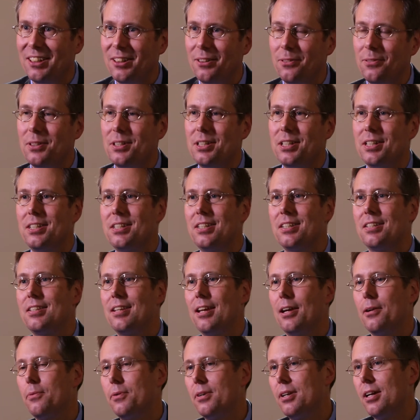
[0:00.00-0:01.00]
which is to
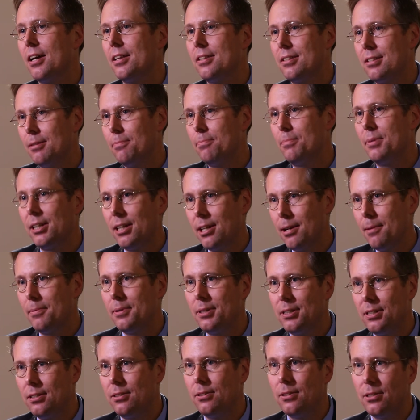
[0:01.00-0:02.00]
say we're not simply
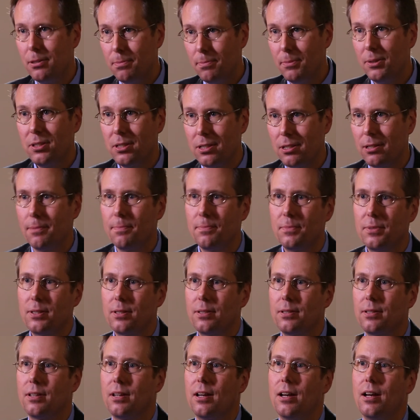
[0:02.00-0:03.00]
coming to you as Muslims,
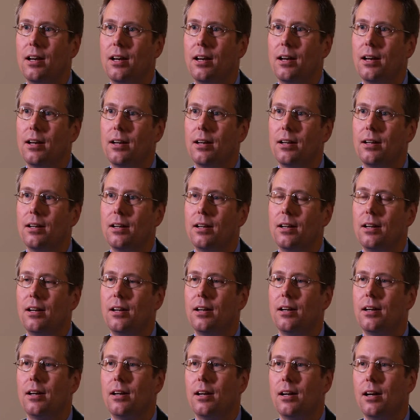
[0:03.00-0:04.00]

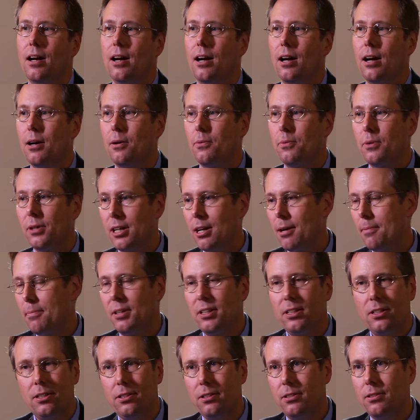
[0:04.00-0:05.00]
we're
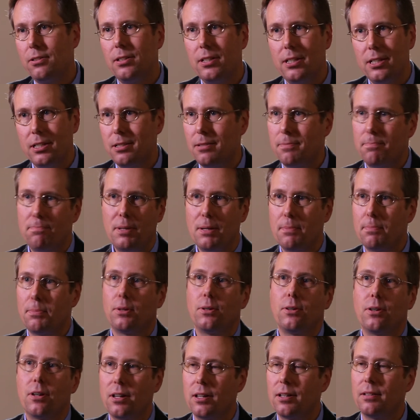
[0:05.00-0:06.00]
coming to you as people
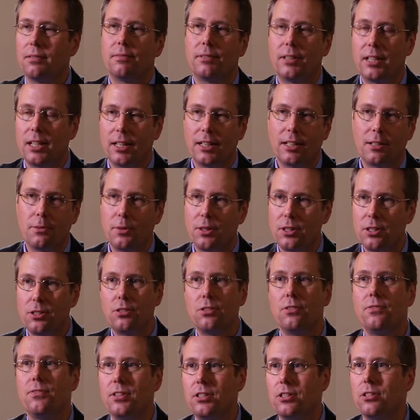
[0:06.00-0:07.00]
who are connected with the
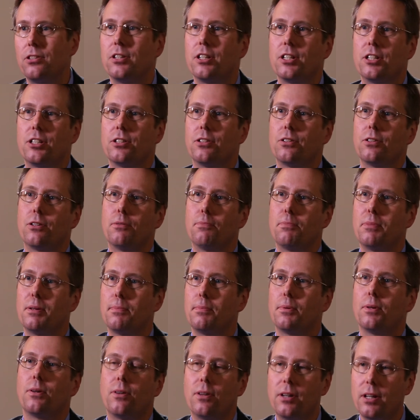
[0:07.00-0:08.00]
Sufi tradition, or
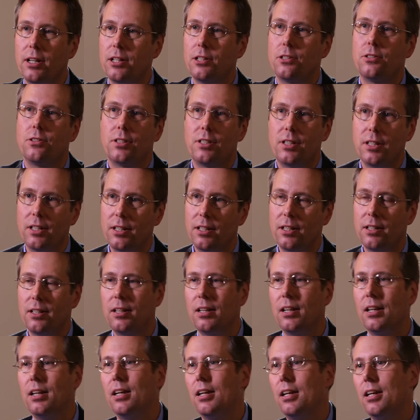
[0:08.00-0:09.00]
people who are interested
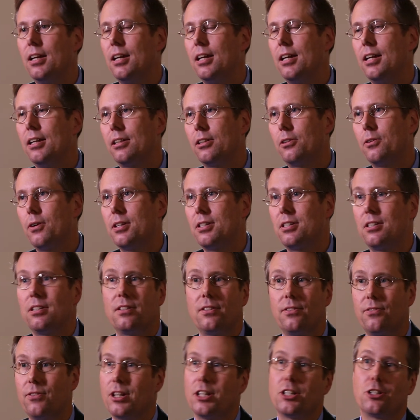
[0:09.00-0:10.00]
in
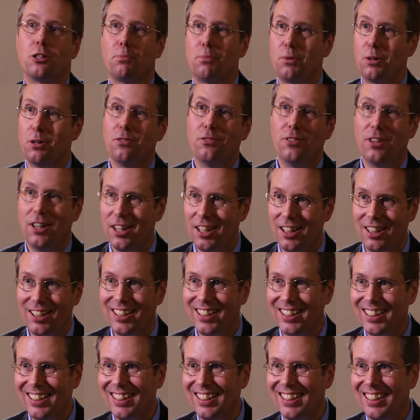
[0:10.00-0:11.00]
questions of racial
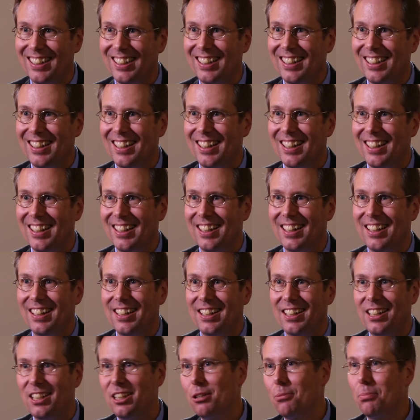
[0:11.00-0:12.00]
profiling
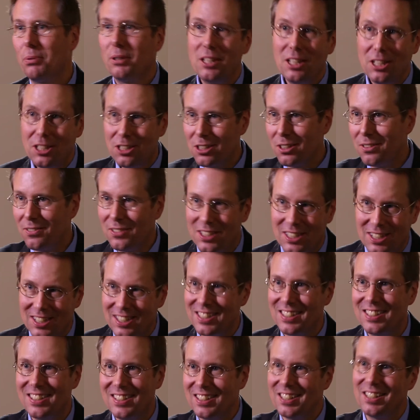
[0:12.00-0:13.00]
in the police
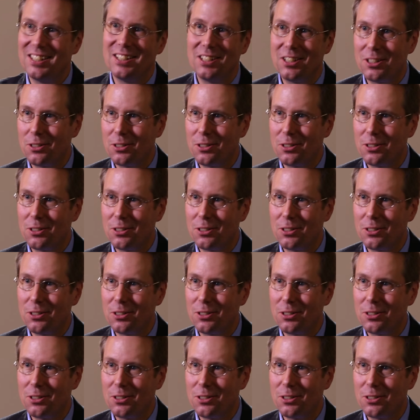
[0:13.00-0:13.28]
services in